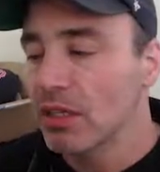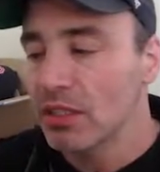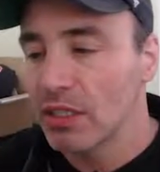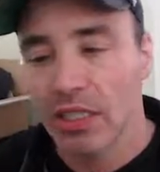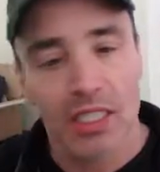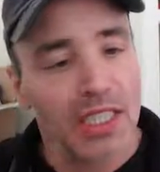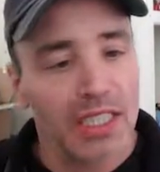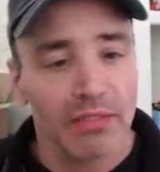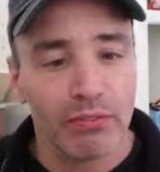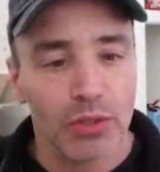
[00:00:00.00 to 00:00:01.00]
plate,
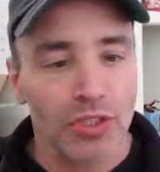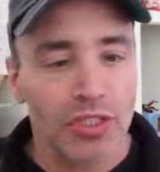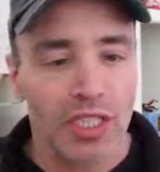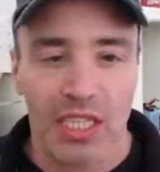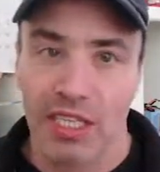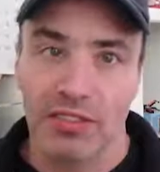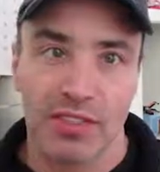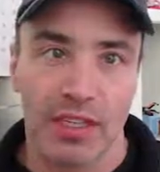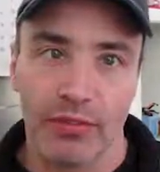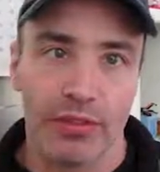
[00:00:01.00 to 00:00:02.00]
unfortunately,
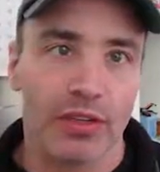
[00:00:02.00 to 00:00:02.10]
I can't